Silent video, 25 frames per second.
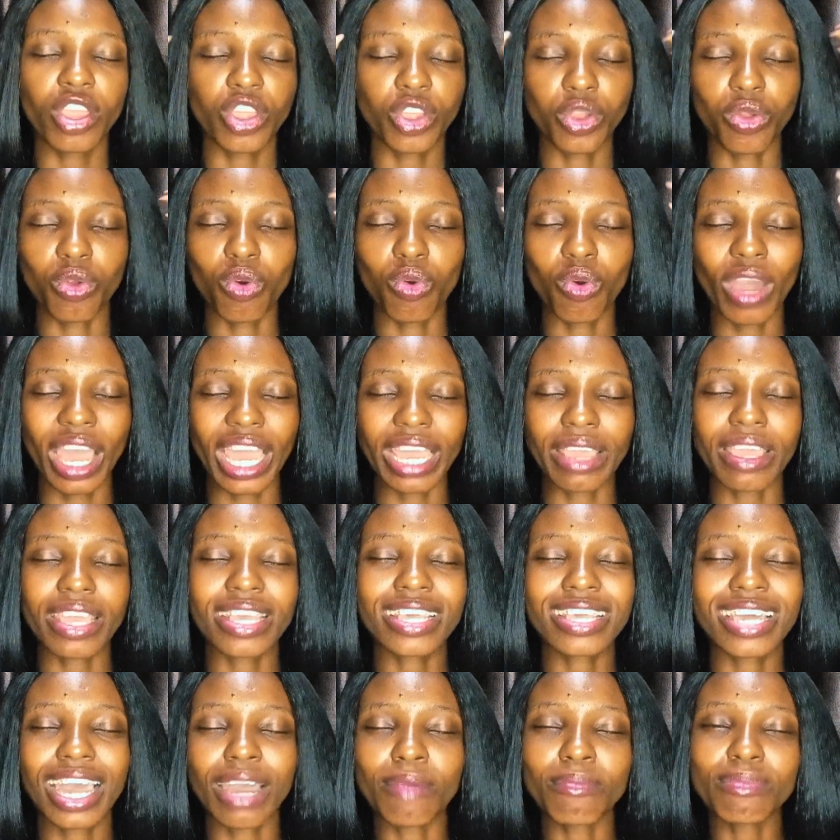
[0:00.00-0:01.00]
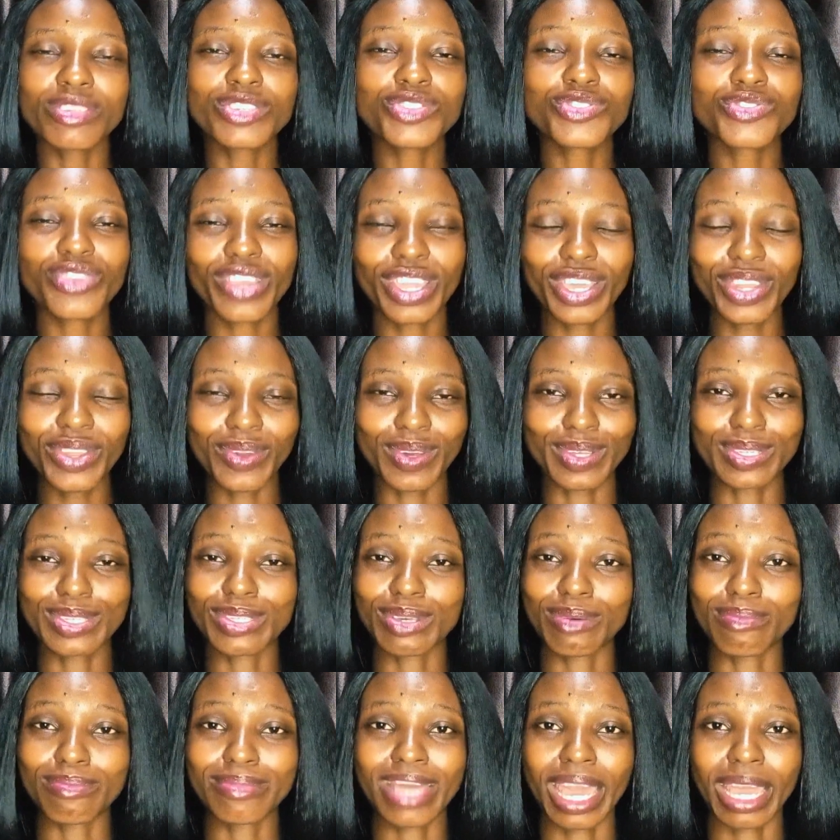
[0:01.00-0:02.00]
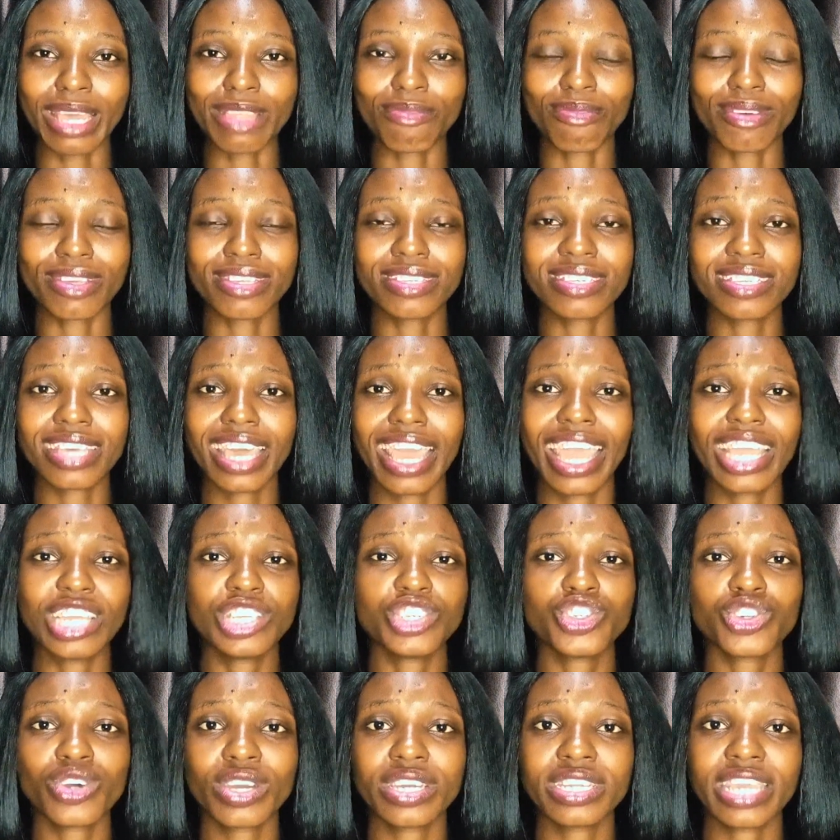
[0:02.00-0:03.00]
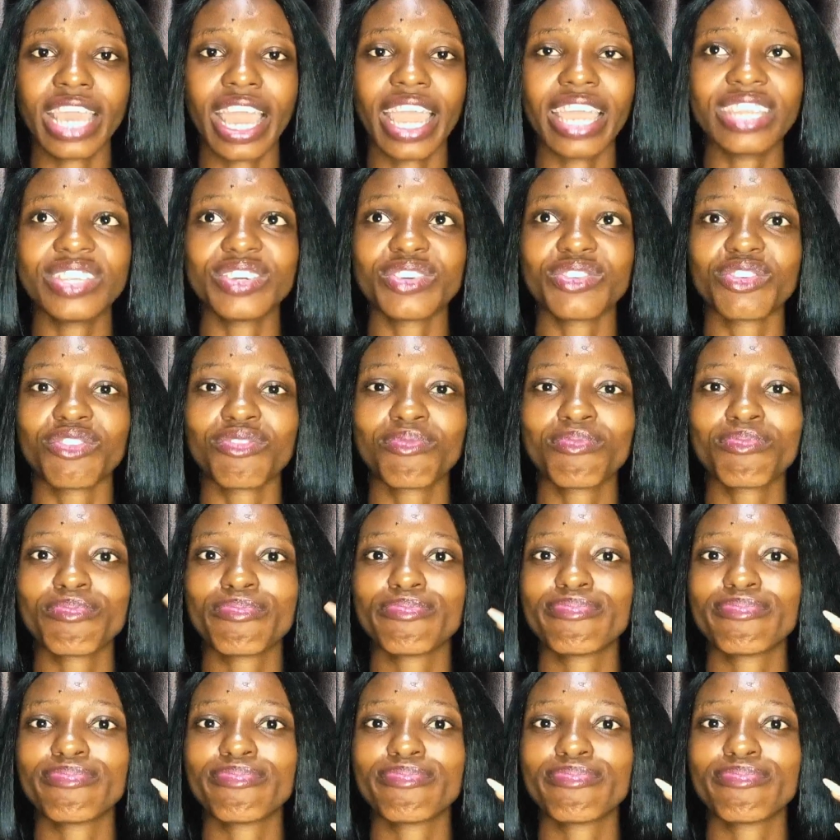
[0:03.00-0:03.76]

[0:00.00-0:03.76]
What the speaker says: you know, it can be strenuous sometimes, but enjoy the idea of